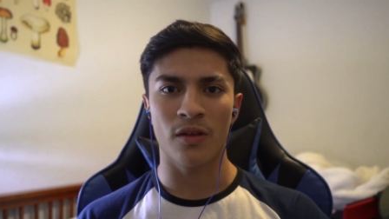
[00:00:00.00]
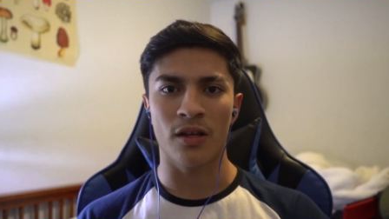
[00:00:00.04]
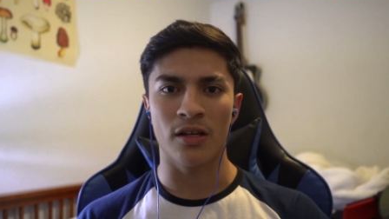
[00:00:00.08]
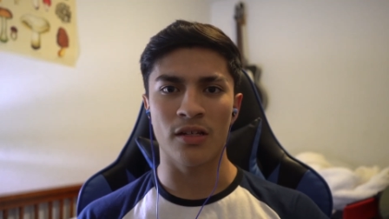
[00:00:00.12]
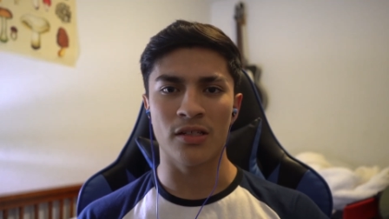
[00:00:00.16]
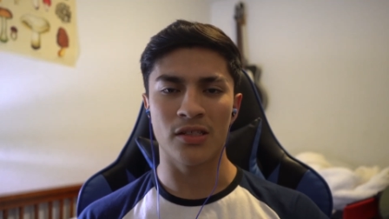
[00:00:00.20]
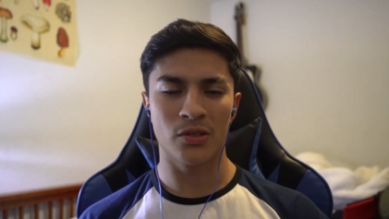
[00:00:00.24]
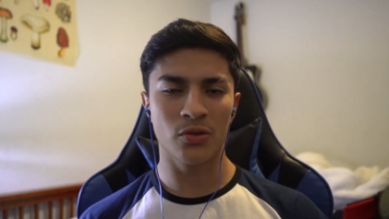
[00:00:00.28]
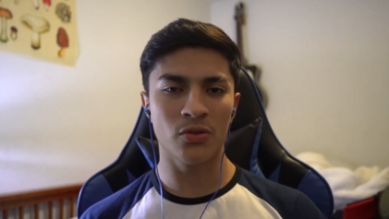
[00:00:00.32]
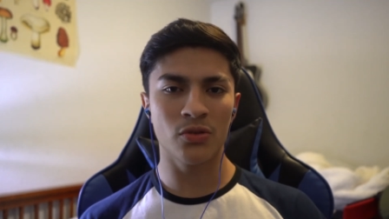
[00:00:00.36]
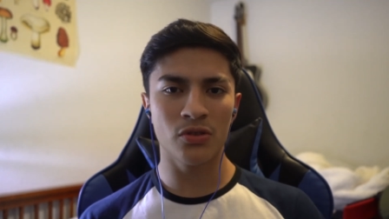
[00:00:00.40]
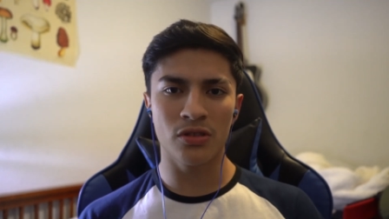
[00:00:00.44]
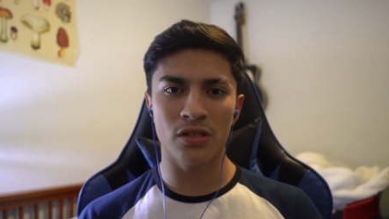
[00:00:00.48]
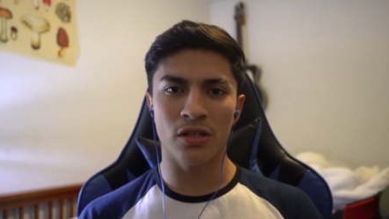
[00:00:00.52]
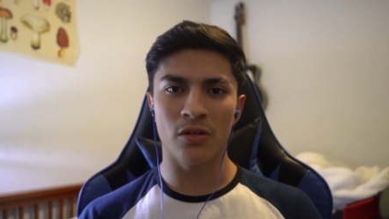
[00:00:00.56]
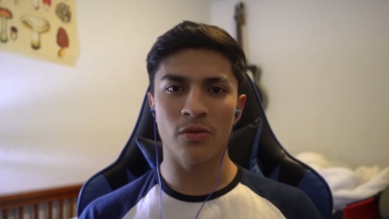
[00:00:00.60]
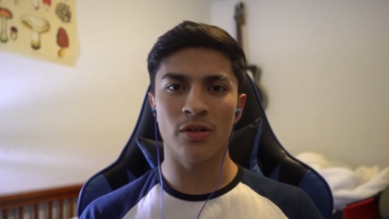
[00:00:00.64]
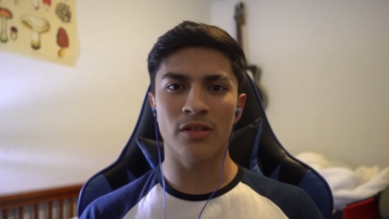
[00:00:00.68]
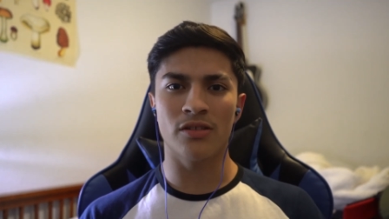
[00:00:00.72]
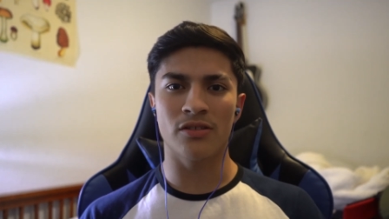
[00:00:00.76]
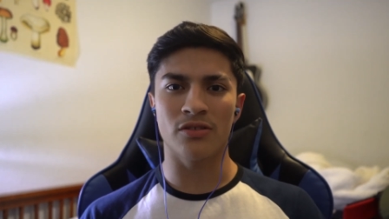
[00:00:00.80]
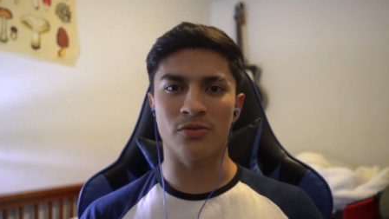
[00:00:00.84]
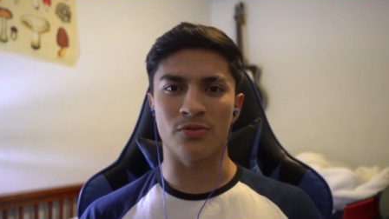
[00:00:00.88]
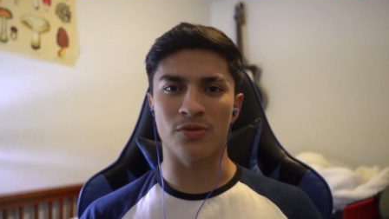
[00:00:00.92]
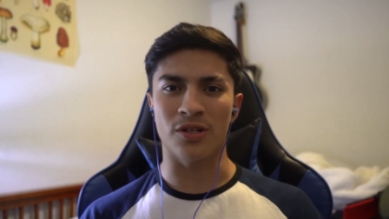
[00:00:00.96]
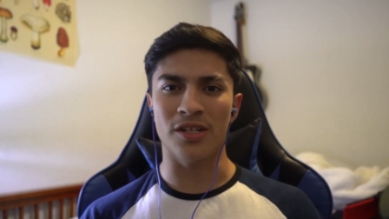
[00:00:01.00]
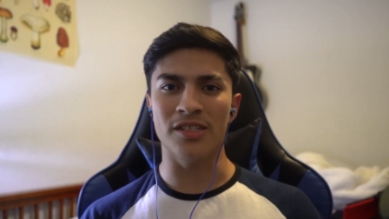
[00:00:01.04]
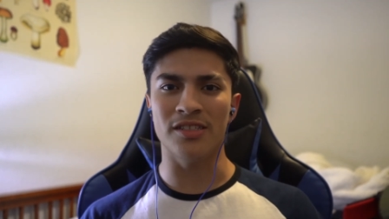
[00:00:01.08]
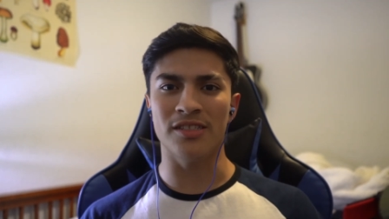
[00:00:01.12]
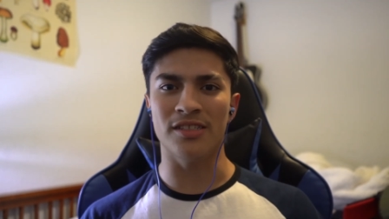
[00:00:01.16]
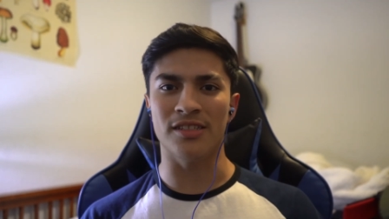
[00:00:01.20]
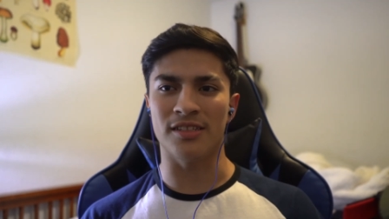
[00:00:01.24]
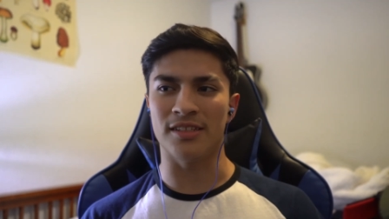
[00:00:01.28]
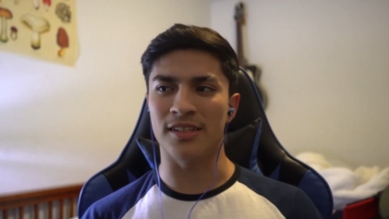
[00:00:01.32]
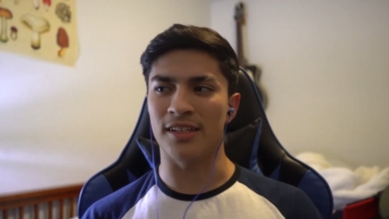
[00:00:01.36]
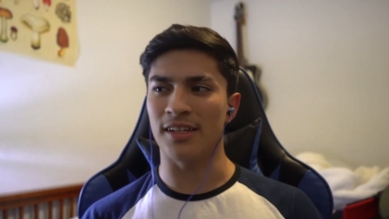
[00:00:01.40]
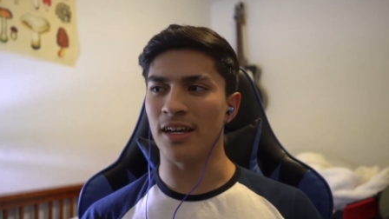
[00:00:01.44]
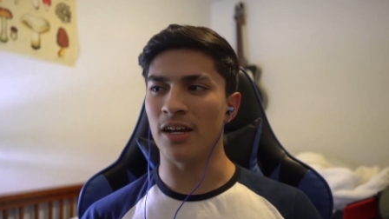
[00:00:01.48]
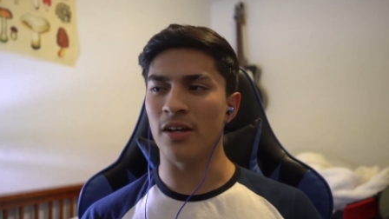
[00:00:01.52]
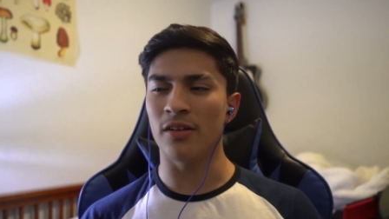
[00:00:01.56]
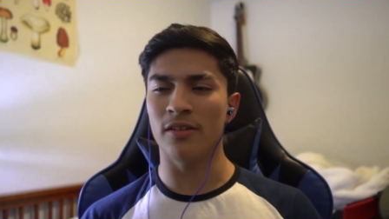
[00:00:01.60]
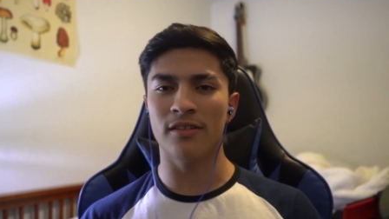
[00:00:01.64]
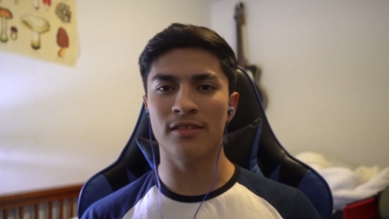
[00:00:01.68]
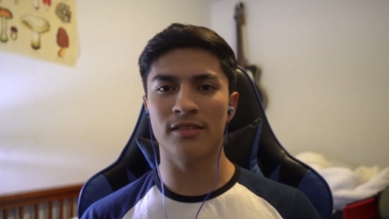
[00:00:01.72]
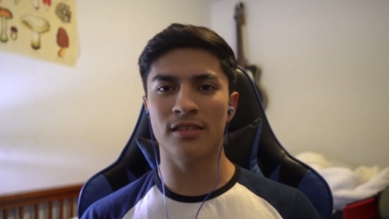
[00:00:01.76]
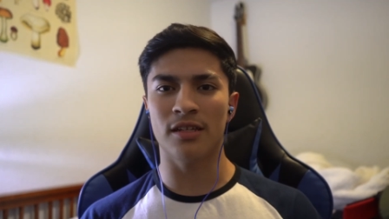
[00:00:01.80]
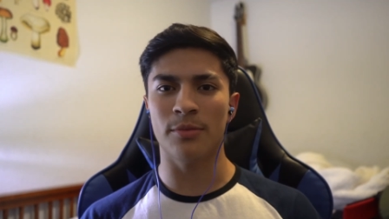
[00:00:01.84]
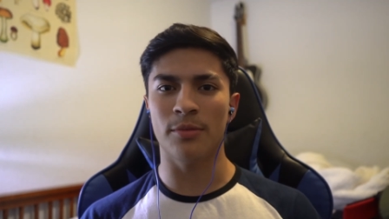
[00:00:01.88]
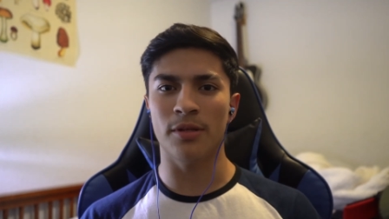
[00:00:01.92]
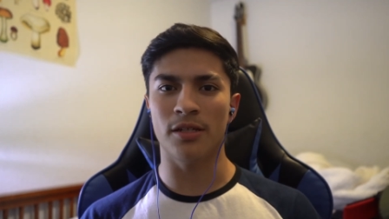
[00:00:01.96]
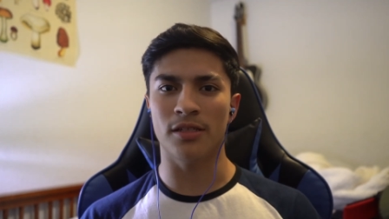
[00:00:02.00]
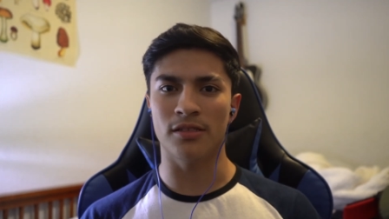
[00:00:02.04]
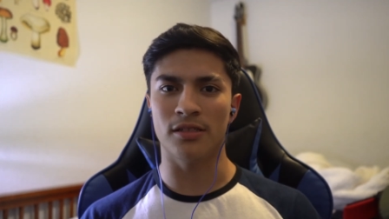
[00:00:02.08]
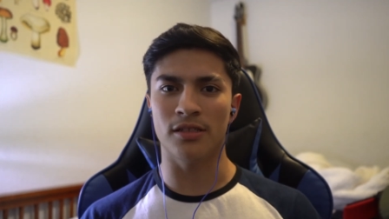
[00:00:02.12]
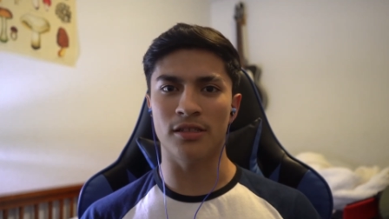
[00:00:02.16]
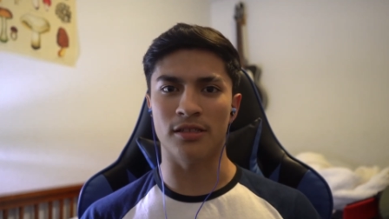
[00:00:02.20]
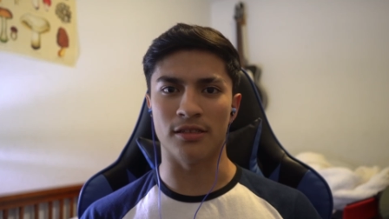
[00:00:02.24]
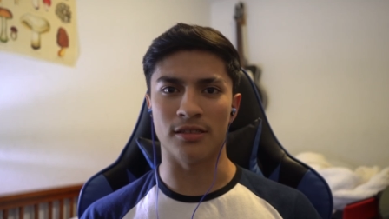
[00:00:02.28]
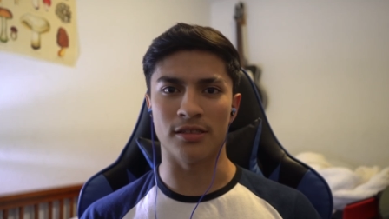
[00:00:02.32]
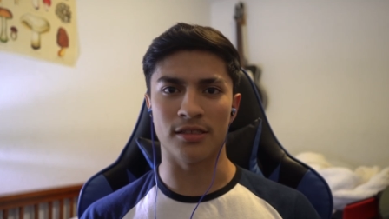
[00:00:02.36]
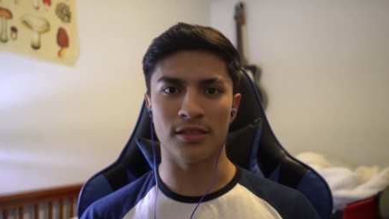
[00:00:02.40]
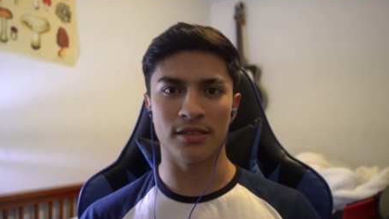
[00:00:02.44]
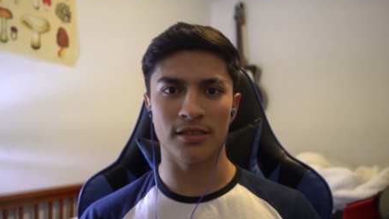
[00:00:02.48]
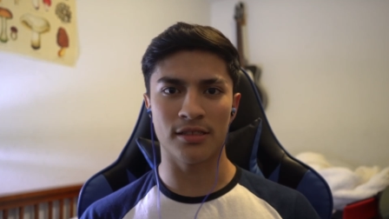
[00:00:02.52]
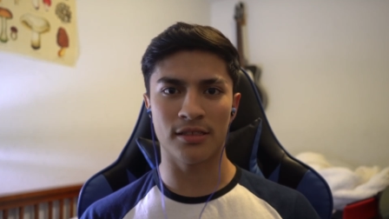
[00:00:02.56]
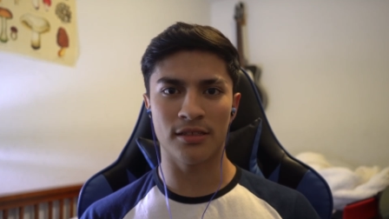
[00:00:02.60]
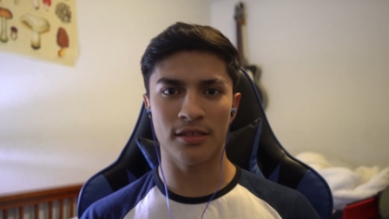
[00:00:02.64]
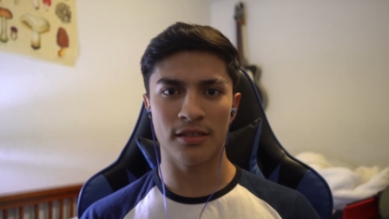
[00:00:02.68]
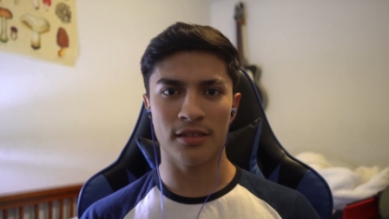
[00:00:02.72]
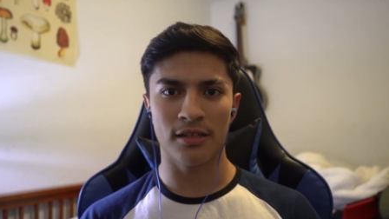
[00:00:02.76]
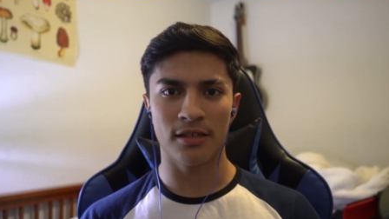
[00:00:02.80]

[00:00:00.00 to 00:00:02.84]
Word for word: suicide rates are rising? Like, how does that make sense?